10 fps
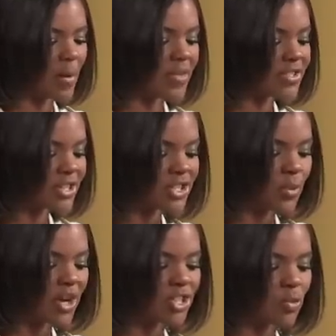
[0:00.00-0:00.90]
But the
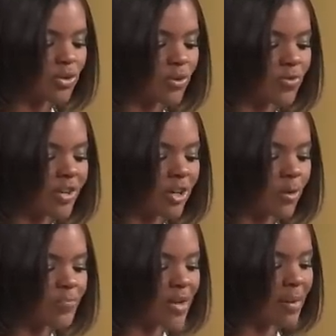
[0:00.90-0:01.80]
situation with your
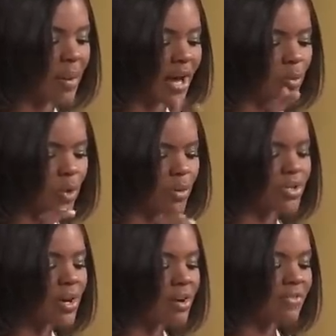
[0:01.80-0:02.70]
film and my, quote,